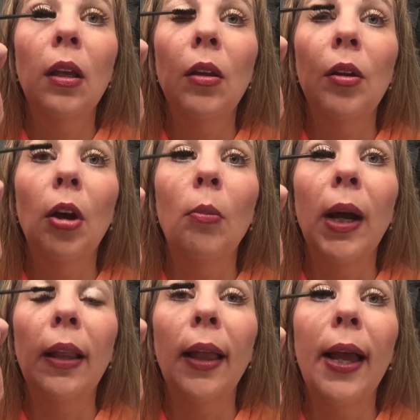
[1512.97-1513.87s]
You know
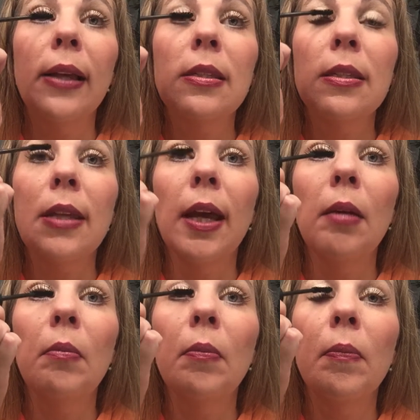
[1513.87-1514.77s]
my last
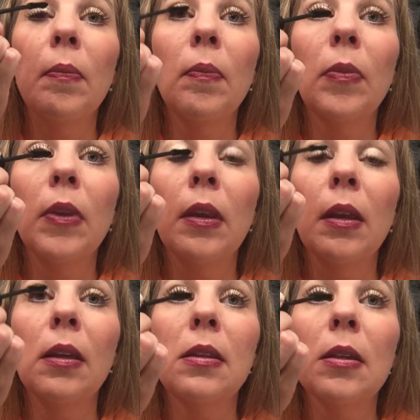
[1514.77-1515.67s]
step
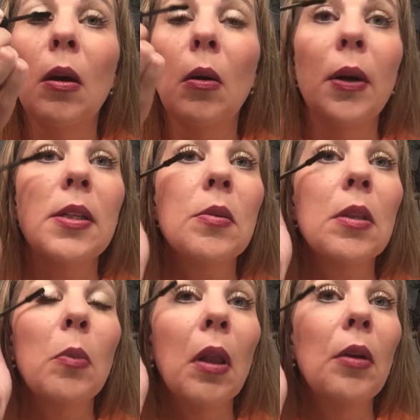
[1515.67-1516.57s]
is always with
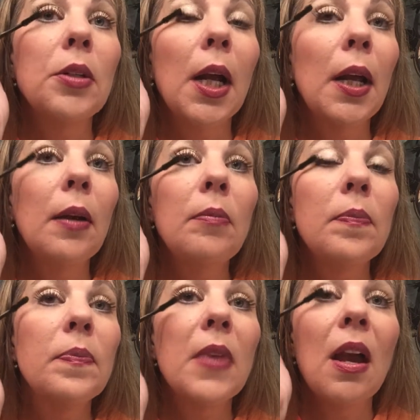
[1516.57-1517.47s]
the blow dryer.
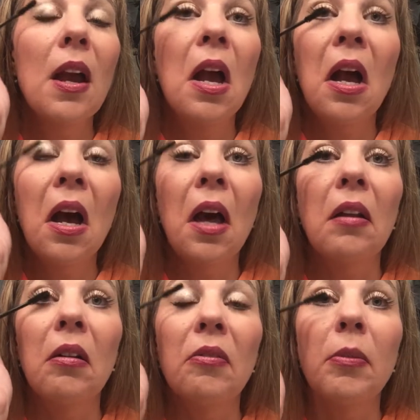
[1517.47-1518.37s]
I
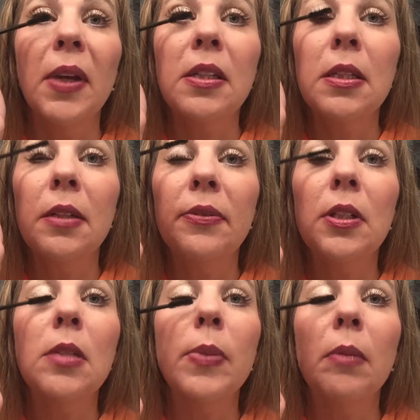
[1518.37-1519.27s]
don't know if it makes a
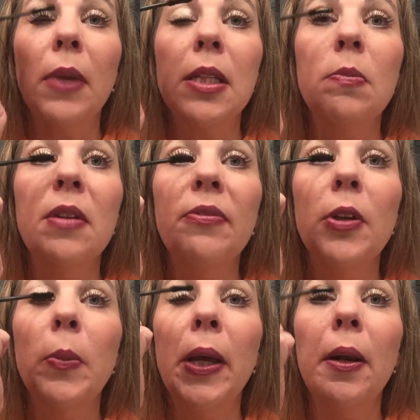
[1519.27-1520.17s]
difference, but it makes me
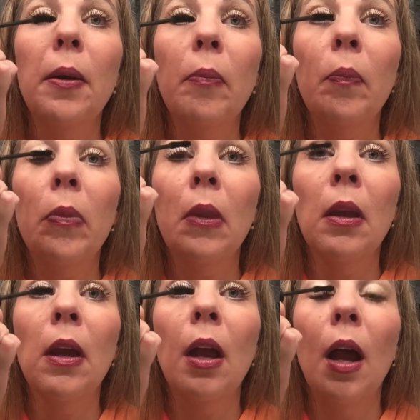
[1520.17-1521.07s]
feel better.
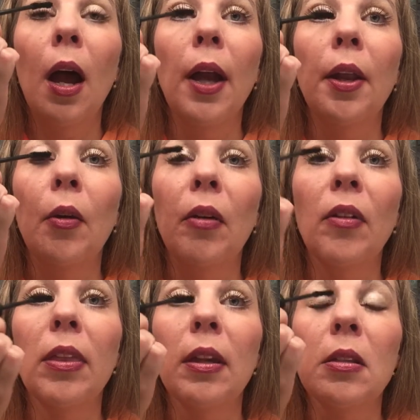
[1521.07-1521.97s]
I know
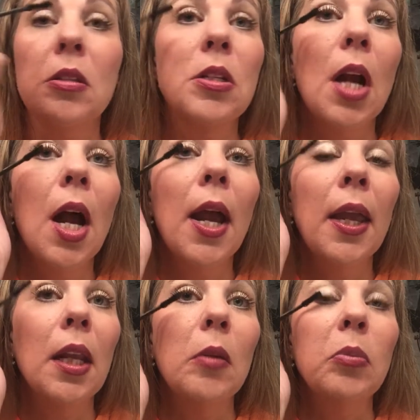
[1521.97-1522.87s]
everything is dry
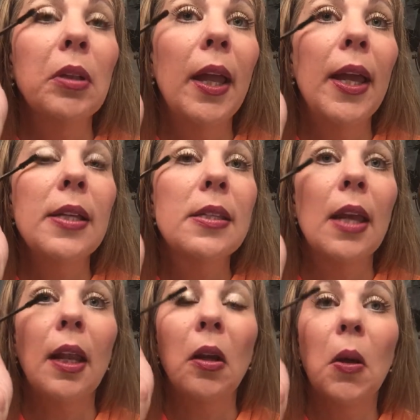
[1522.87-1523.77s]
and in place
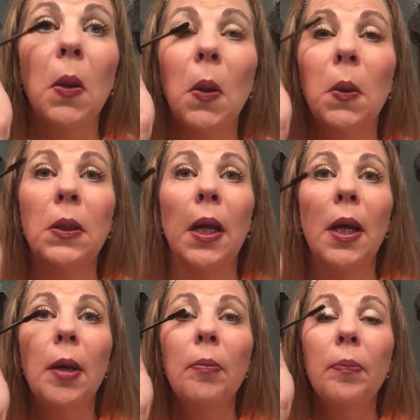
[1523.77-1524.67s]
and curled
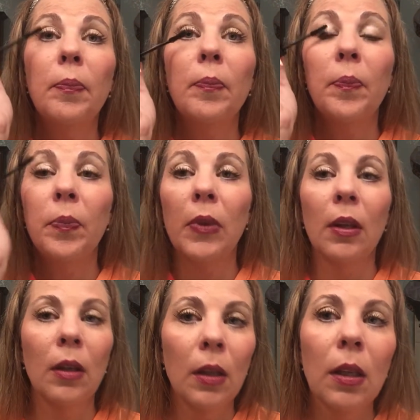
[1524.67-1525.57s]
up.
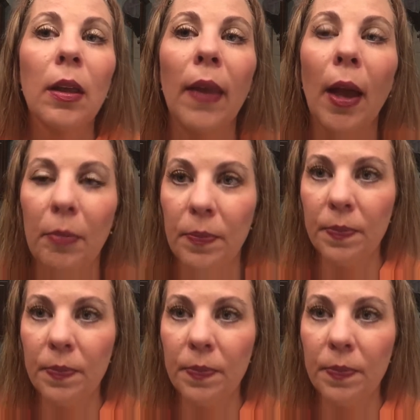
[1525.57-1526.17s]
Look at that.